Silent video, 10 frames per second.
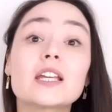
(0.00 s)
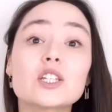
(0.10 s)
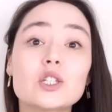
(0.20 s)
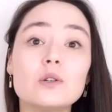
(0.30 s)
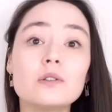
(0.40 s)

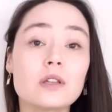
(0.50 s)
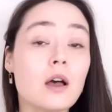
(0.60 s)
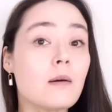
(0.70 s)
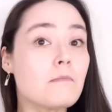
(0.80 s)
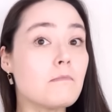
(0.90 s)
Students
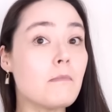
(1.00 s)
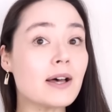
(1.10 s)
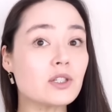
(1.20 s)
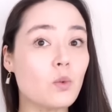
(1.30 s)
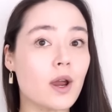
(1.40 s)

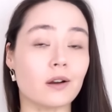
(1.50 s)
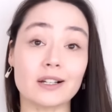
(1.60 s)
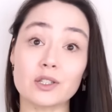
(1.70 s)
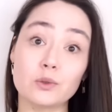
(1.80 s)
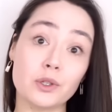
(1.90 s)
must wear a
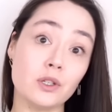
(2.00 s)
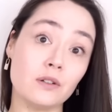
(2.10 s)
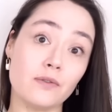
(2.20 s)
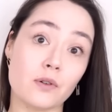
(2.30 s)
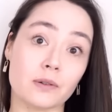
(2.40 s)
school
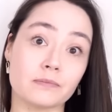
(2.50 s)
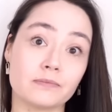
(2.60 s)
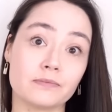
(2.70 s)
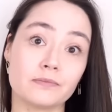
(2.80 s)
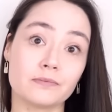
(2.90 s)
uniform.
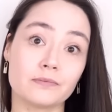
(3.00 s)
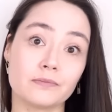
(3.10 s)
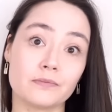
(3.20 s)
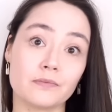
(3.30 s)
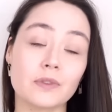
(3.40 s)

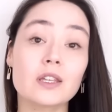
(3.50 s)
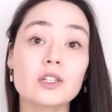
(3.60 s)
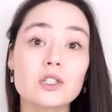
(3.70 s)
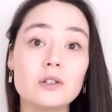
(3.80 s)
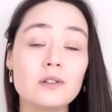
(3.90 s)

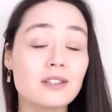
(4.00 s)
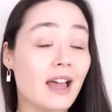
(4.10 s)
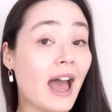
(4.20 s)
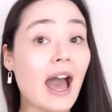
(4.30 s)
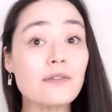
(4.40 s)
Students
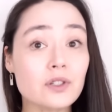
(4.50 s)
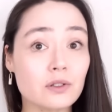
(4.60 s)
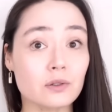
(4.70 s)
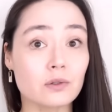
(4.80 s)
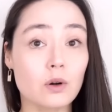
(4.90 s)
have
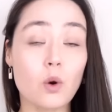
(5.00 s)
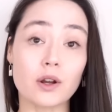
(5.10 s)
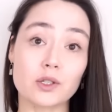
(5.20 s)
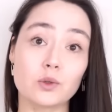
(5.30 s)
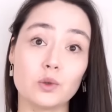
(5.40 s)
to wear a
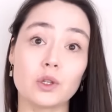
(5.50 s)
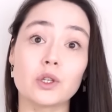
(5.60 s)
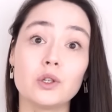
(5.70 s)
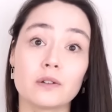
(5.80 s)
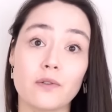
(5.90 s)
school
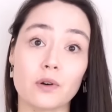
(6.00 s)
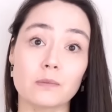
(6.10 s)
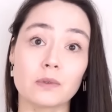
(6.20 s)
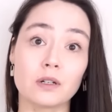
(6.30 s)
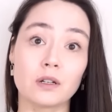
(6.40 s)

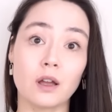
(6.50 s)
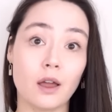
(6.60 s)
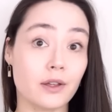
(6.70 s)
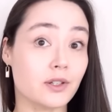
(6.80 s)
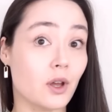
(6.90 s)
uniform.
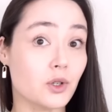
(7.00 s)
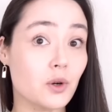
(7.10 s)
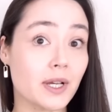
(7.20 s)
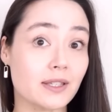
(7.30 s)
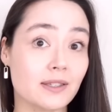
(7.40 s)
No
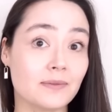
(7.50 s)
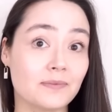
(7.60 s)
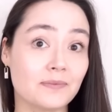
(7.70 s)
choice.